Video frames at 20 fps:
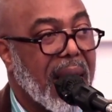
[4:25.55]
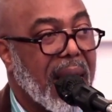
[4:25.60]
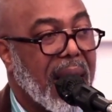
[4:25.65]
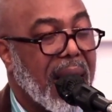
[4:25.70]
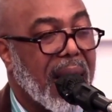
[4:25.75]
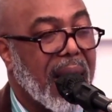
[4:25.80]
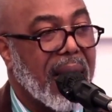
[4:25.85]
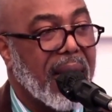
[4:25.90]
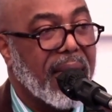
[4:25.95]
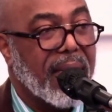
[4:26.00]

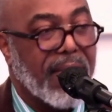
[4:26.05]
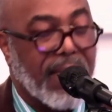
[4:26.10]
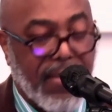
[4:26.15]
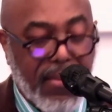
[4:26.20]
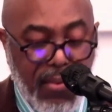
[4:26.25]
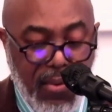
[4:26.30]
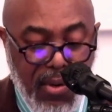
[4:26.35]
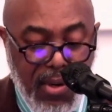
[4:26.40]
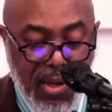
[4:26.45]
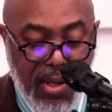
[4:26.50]
um,
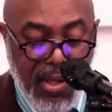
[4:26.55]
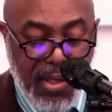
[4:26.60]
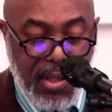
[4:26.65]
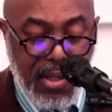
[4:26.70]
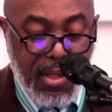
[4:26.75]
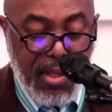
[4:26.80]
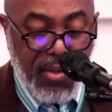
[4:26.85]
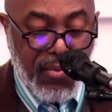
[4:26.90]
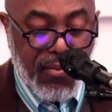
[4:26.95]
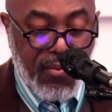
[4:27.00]
for
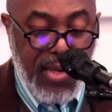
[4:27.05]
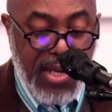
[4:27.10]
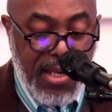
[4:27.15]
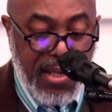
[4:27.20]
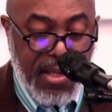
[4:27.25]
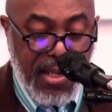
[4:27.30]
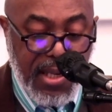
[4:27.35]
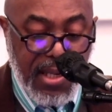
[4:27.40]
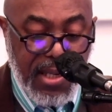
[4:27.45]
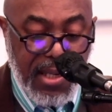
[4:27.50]
this
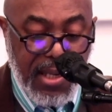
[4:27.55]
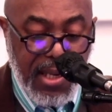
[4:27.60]
reason